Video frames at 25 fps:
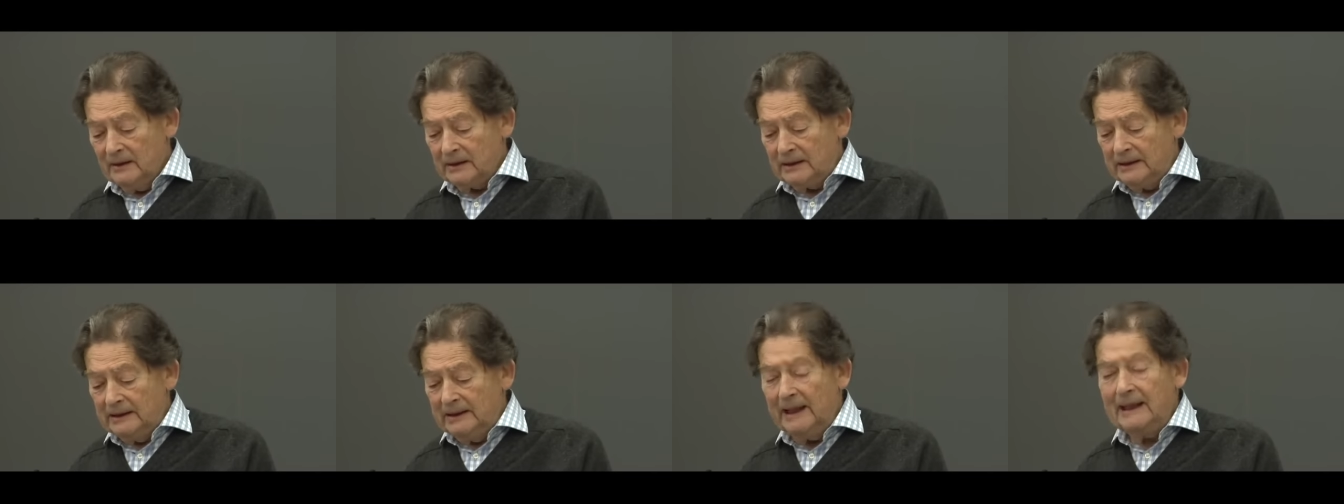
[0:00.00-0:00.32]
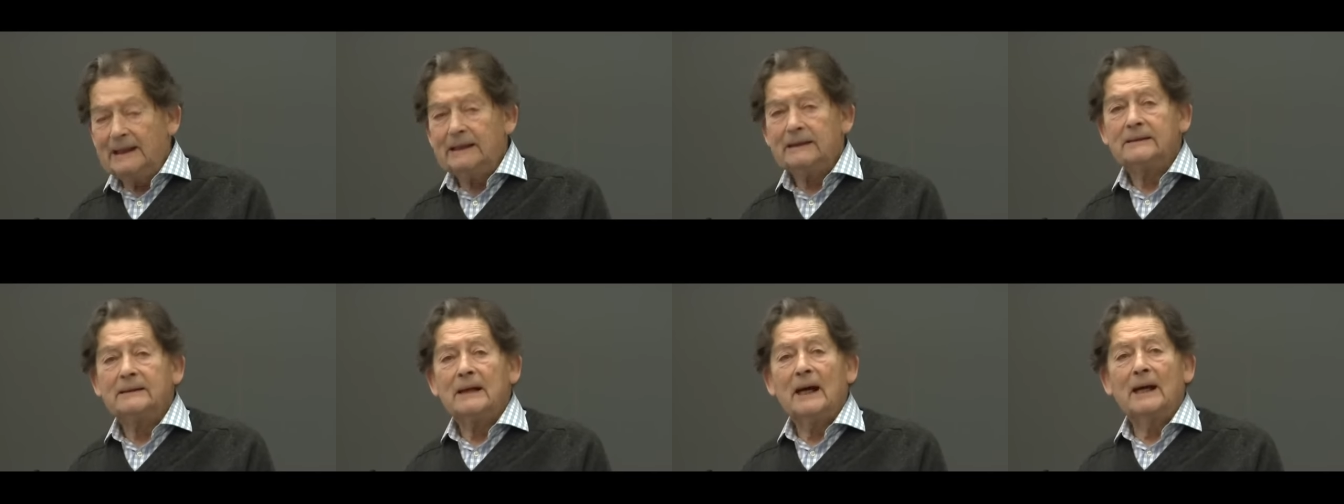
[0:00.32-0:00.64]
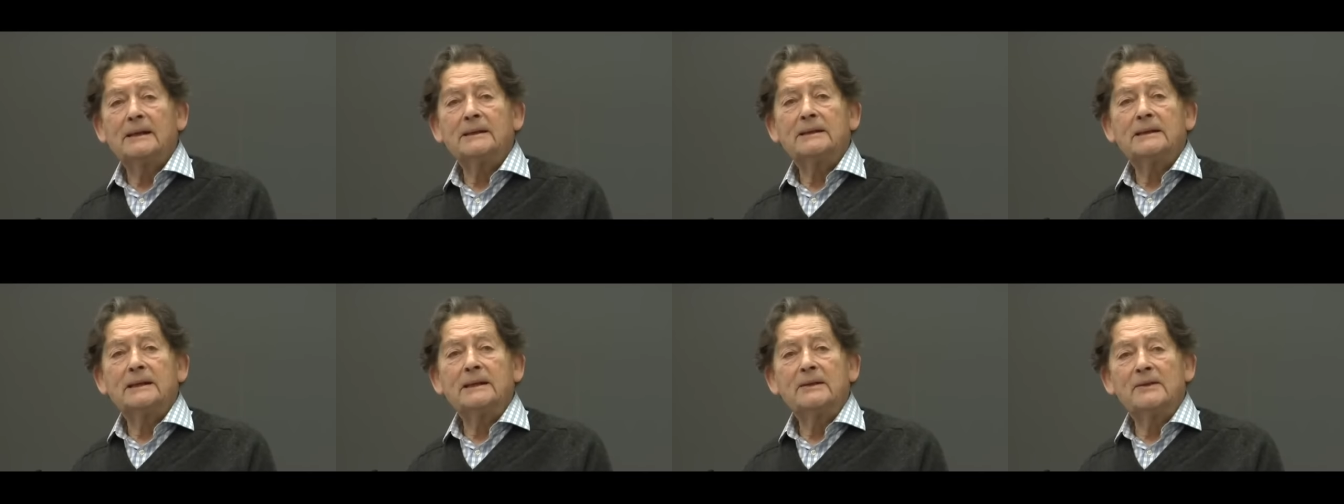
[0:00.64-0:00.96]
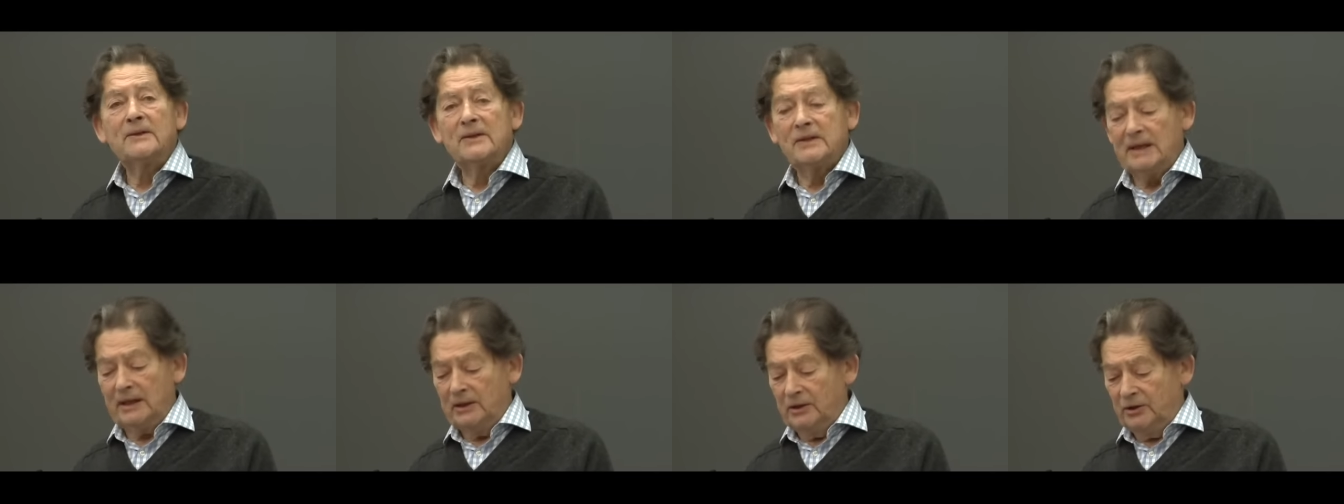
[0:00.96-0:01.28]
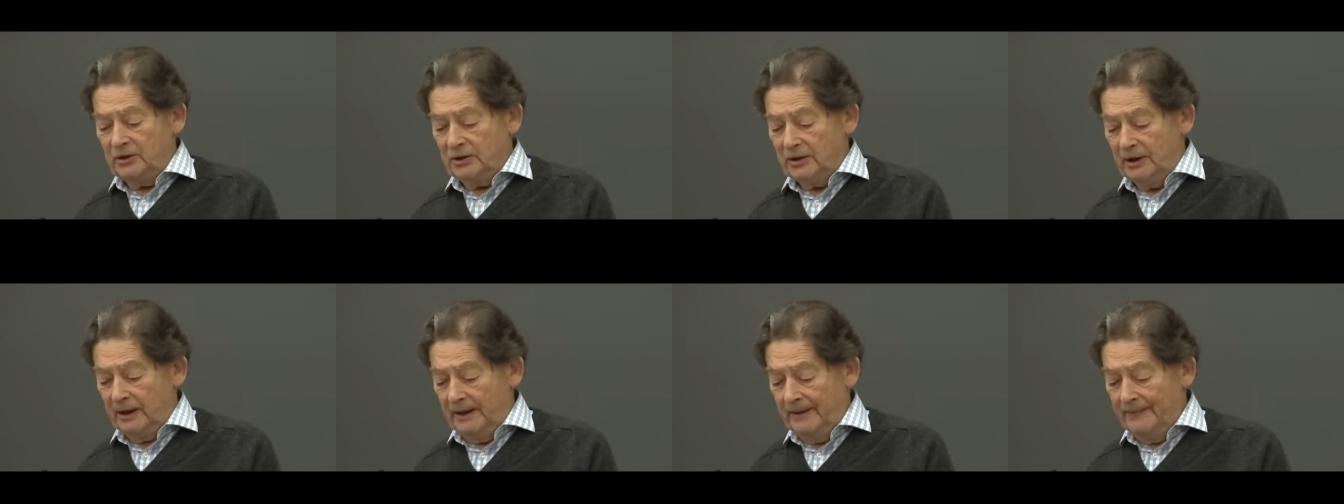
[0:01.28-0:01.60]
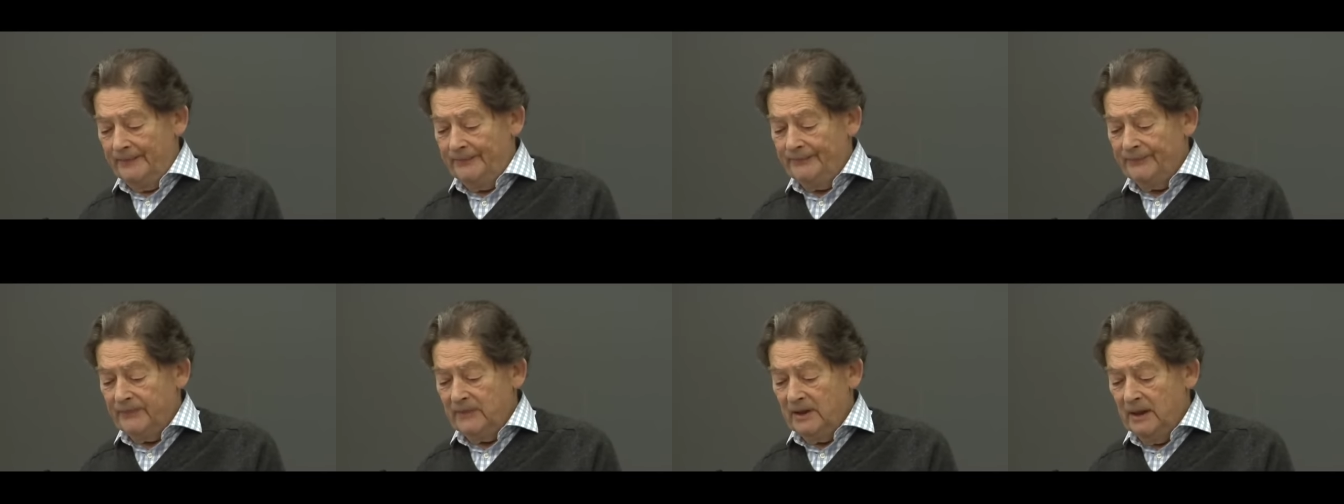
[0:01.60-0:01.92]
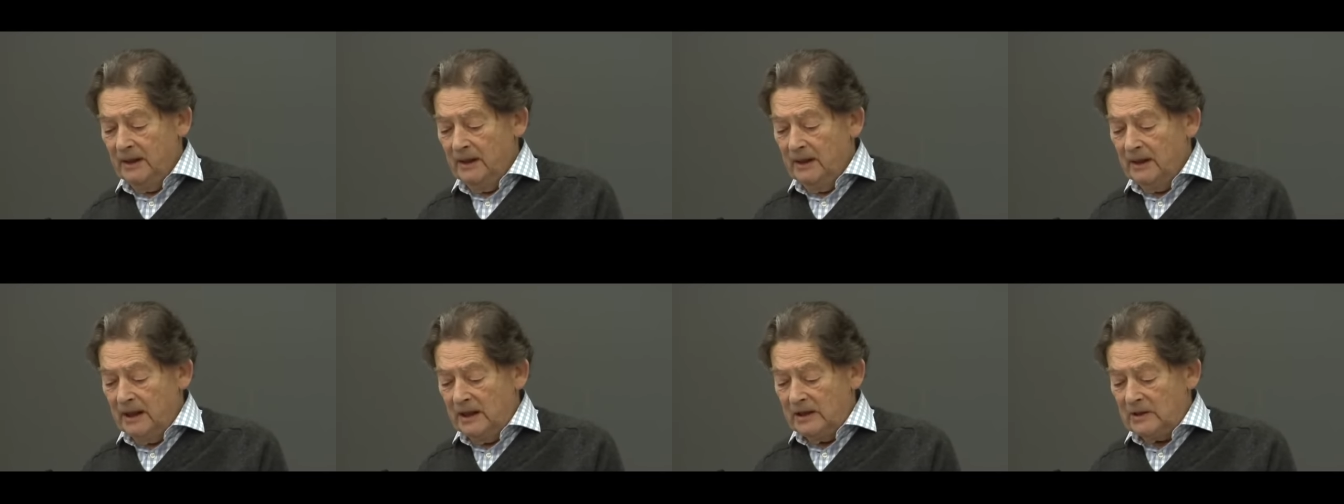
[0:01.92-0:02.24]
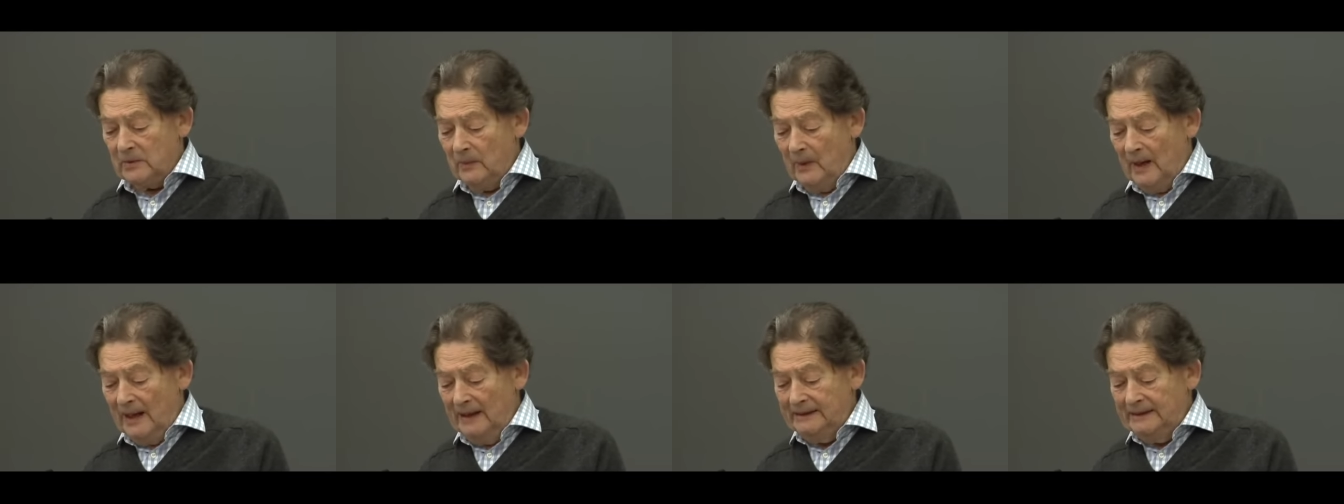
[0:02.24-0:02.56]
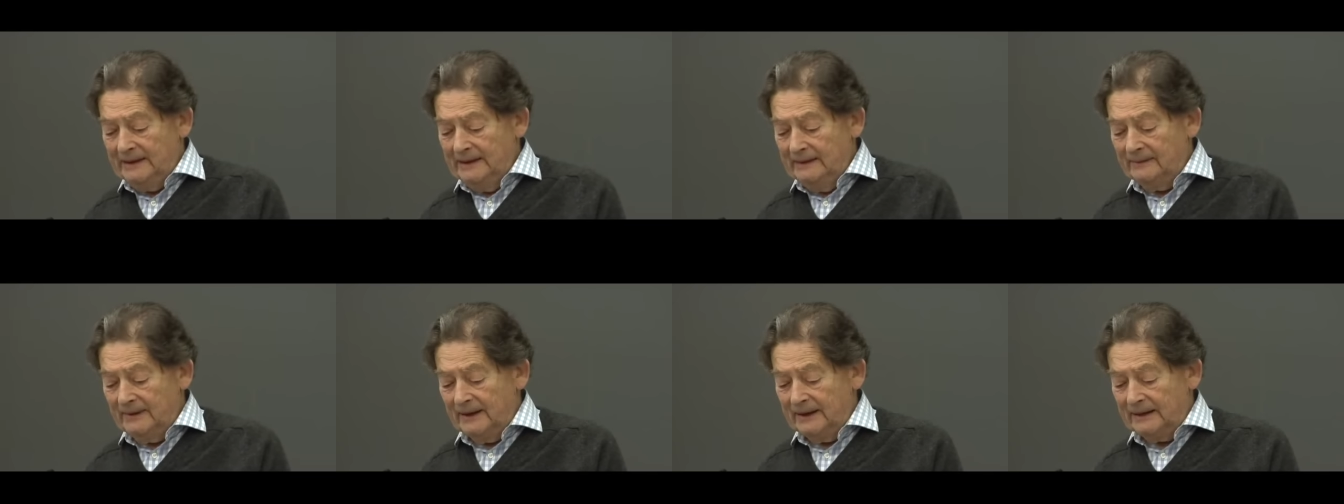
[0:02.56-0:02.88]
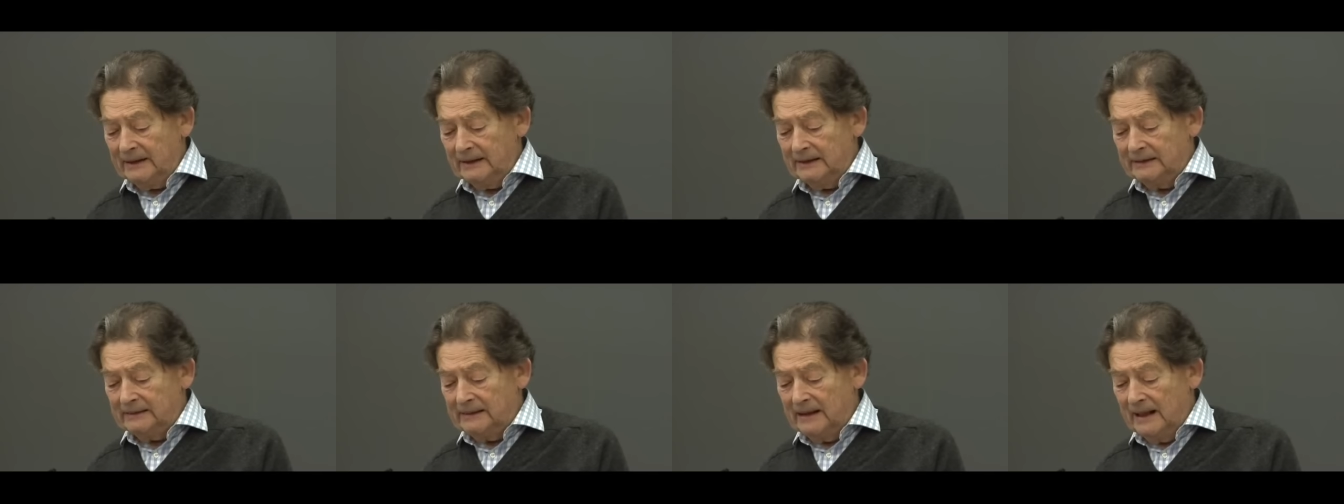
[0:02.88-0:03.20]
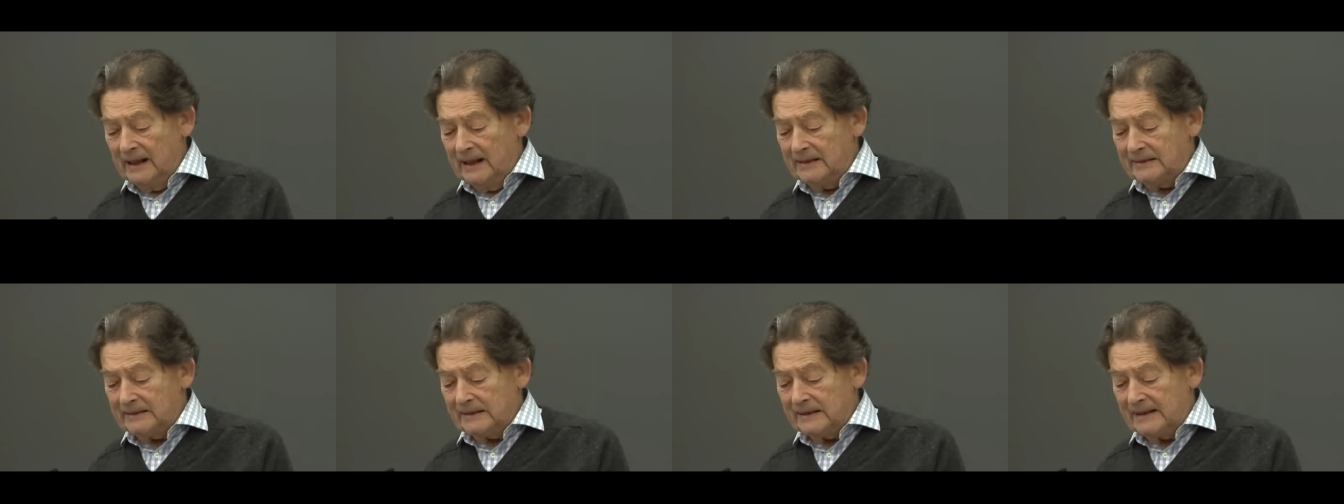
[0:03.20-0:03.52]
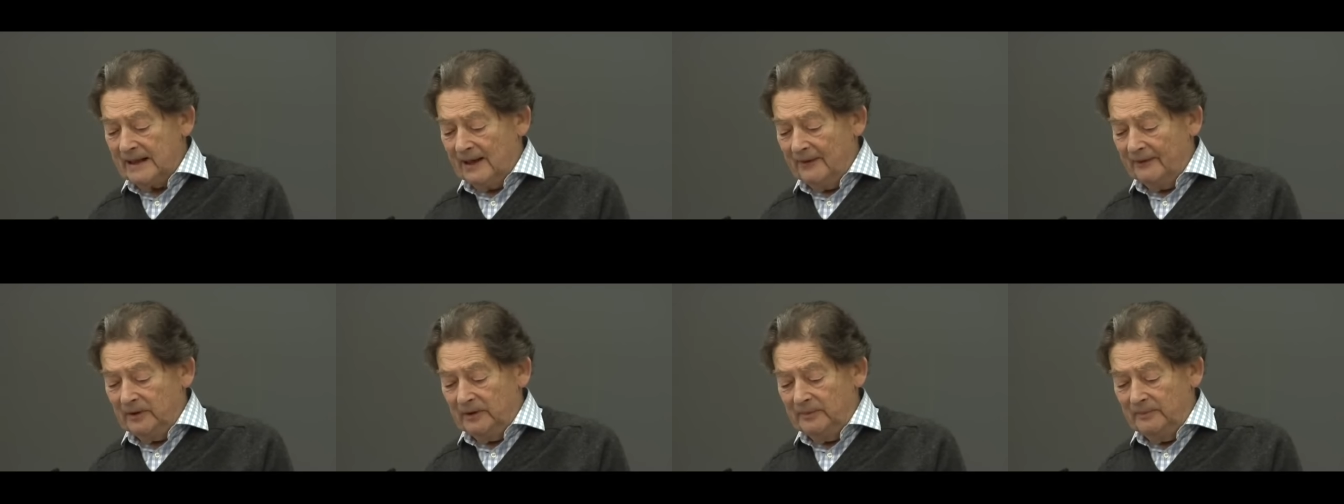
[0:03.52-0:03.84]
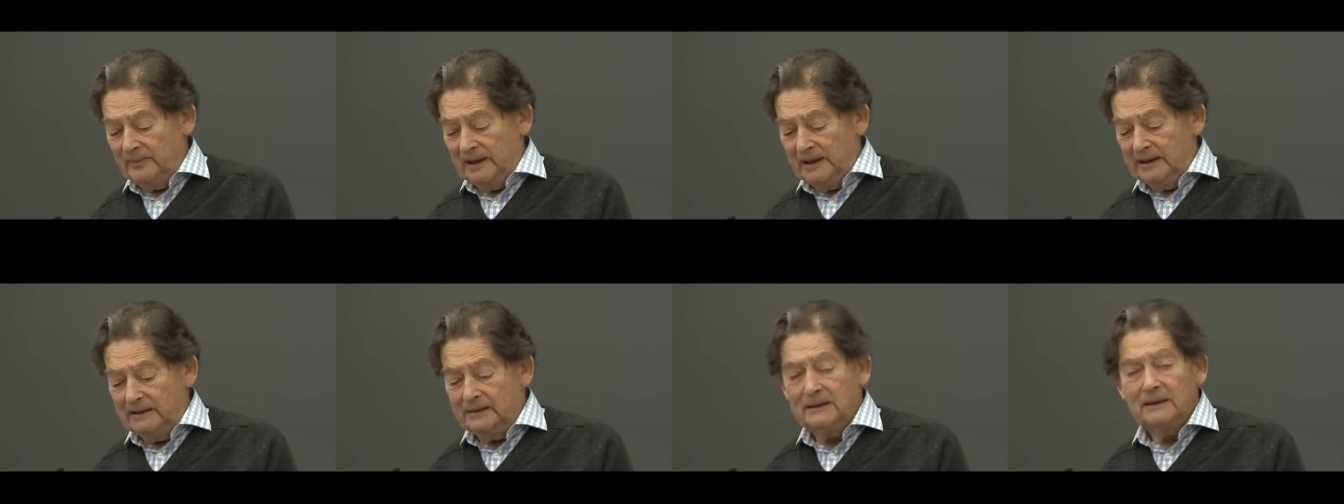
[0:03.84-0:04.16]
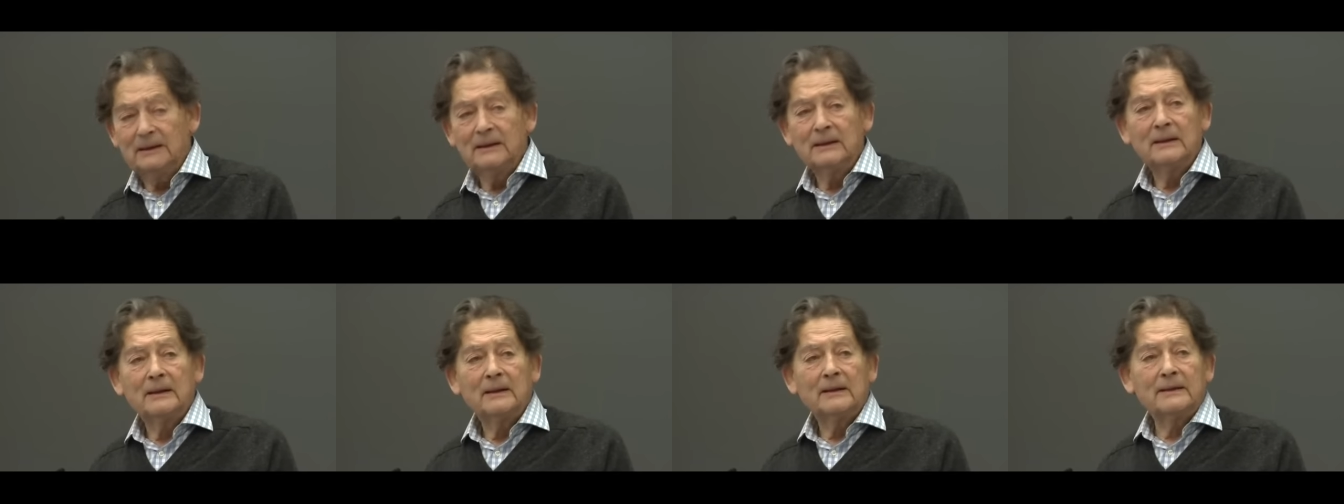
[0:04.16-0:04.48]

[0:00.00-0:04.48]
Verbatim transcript: The late 19th century is widely recognized as having been